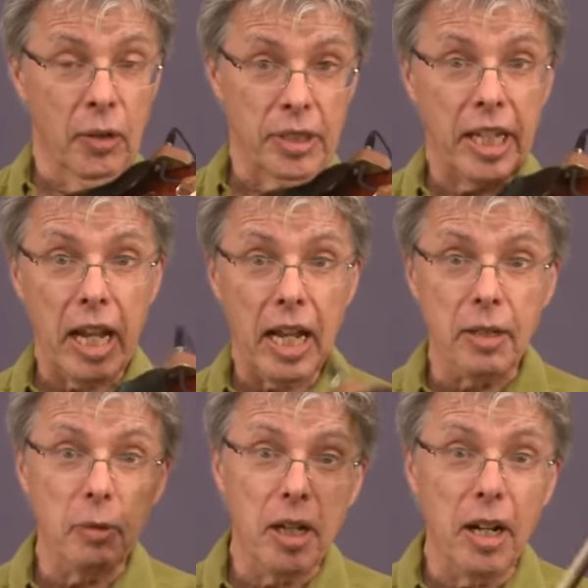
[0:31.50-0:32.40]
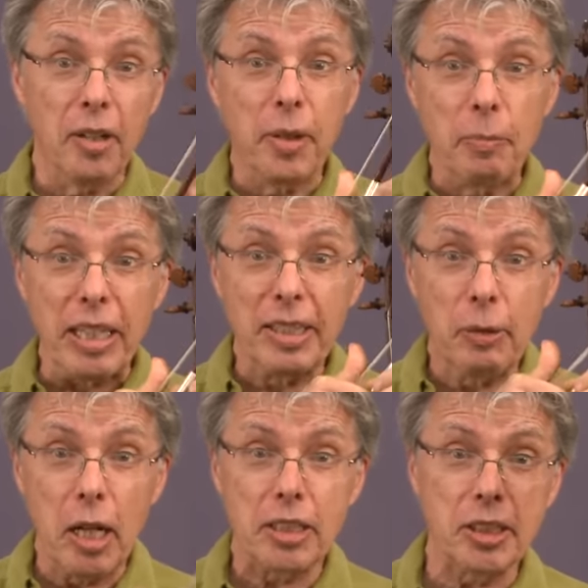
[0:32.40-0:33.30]
Okay, well, the big
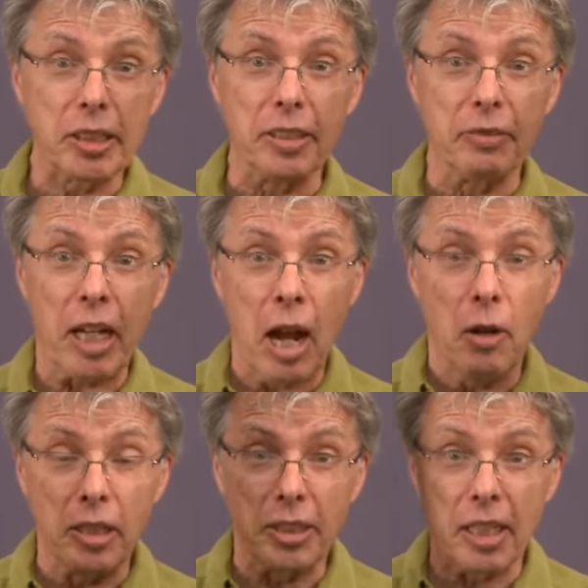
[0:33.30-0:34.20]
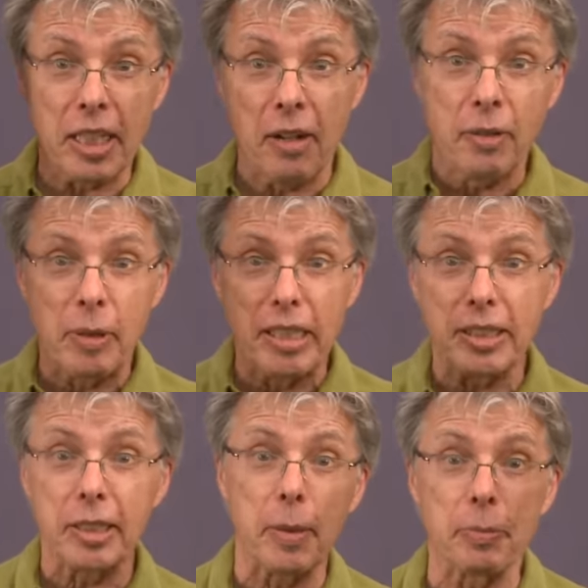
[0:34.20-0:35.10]
question of the hour, it's on
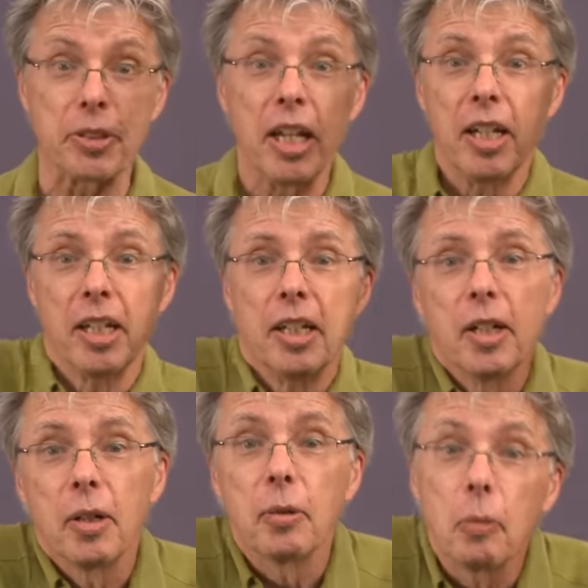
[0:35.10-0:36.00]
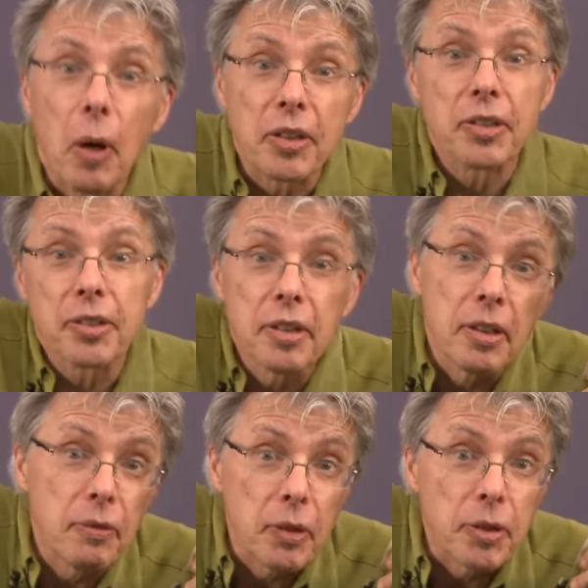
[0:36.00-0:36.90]
everybody's lips. What's the
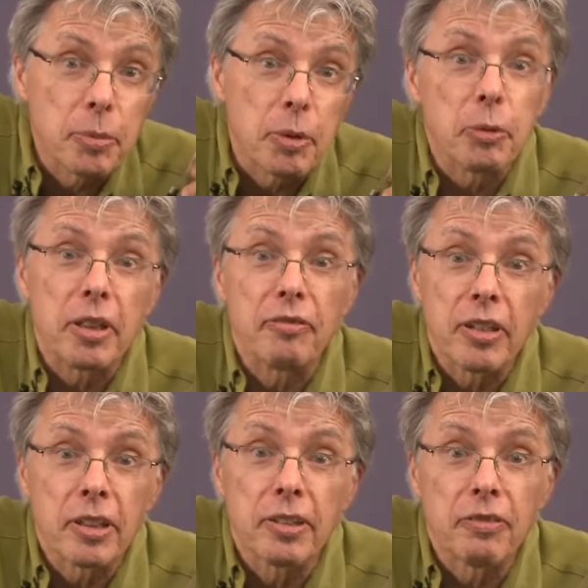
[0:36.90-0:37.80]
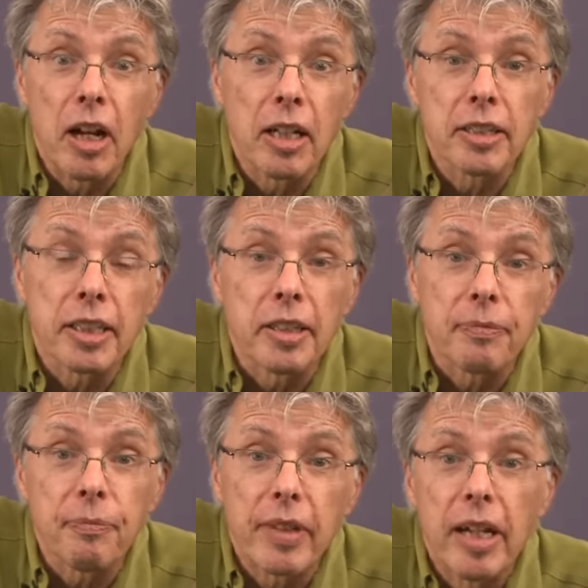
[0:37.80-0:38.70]
difference between a fiddle and a
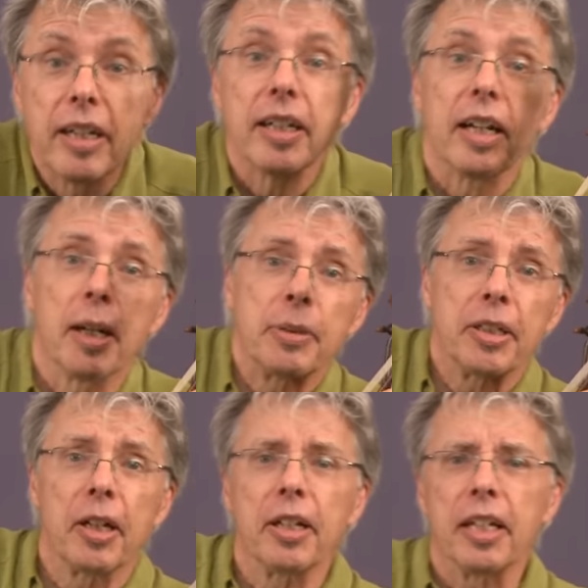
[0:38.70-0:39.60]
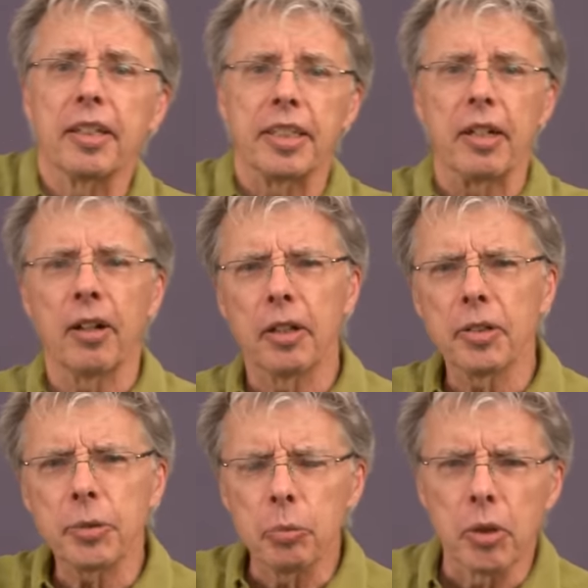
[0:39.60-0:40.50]
violin? I'm here at the
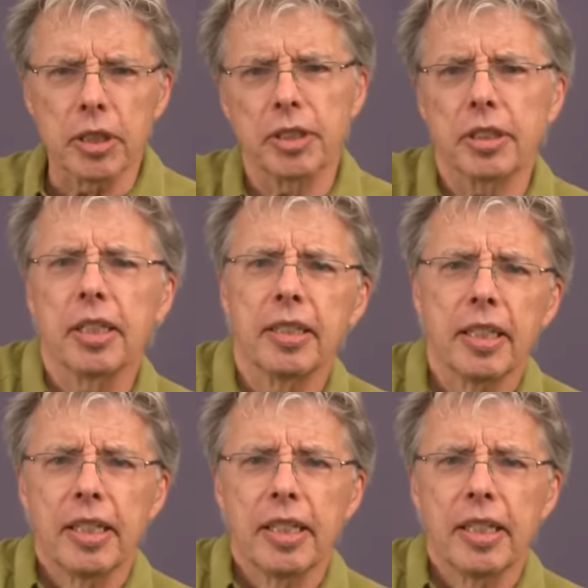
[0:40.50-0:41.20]
ArtistWorks